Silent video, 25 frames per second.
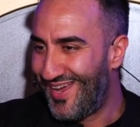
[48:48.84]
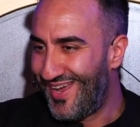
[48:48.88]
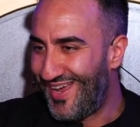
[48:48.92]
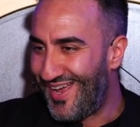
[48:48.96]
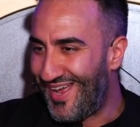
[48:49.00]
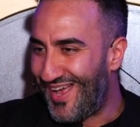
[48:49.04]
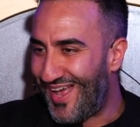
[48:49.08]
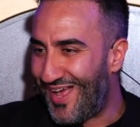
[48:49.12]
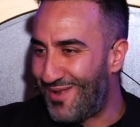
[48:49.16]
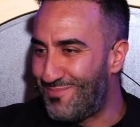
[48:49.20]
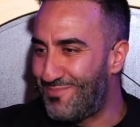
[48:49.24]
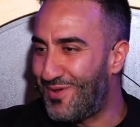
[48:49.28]

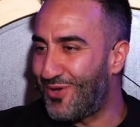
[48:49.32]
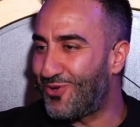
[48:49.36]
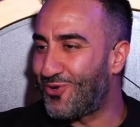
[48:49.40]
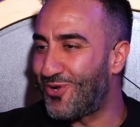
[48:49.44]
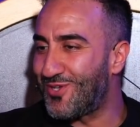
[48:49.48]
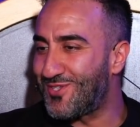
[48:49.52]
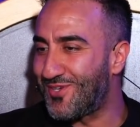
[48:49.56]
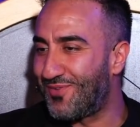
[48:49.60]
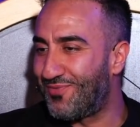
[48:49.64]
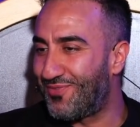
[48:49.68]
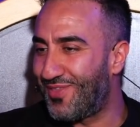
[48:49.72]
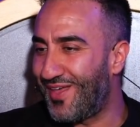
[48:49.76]
And
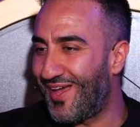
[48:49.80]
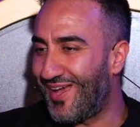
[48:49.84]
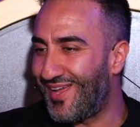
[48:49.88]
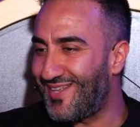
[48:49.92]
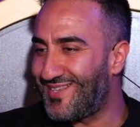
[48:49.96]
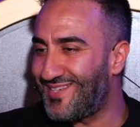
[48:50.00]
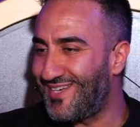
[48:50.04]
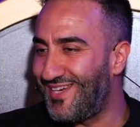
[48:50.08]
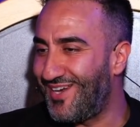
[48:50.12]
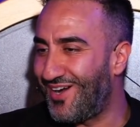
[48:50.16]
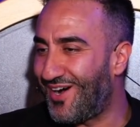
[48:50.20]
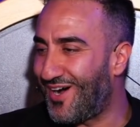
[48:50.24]
because of
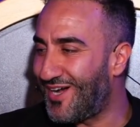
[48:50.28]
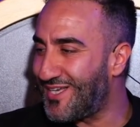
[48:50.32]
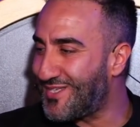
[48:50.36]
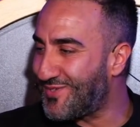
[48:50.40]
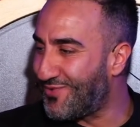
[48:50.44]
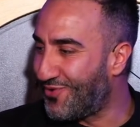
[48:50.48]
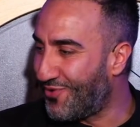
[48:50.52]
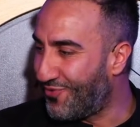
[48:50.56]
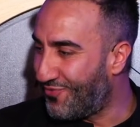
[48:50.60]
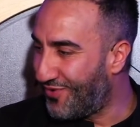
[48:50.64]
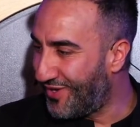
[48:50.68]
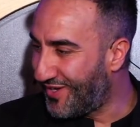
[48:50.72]
that, he asked
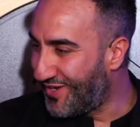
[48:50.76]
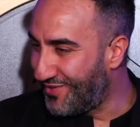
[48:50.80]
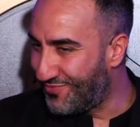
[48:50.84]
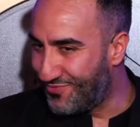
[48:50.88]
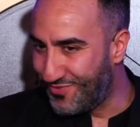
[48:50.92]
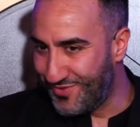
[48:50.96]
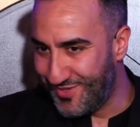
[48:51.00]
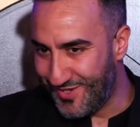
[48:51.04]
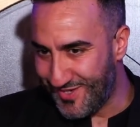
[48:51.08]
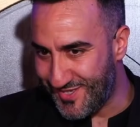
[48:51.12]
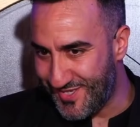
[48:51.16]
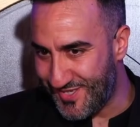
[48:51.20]
for
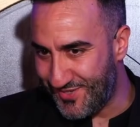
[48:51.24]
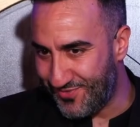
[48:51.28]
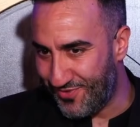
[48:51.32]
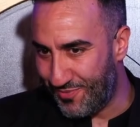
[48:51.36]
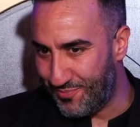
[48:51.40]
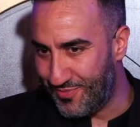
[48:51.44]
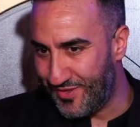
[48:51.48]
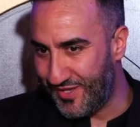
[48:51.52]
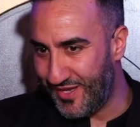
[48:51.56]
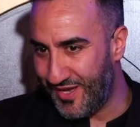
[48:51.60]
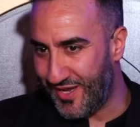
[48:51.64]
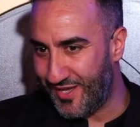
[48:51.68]
forgiveness
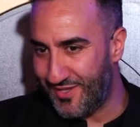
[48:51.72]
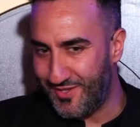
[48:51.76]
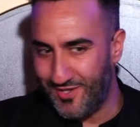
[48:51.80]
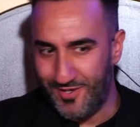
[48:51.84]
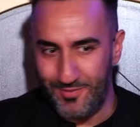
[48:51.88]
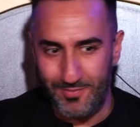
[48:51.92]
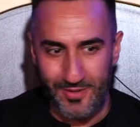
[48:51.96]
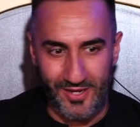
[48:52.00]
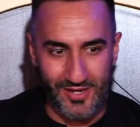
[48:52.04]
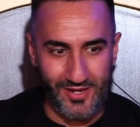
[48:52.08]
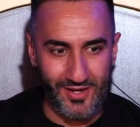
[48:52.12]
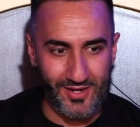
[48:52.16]
from the
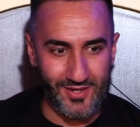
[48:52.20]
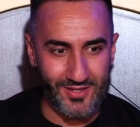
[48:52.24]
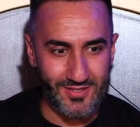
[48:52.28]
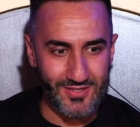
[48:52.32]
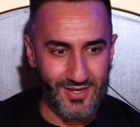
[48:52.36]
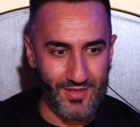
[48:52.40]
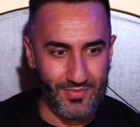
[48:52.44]
Ahlul Bayt.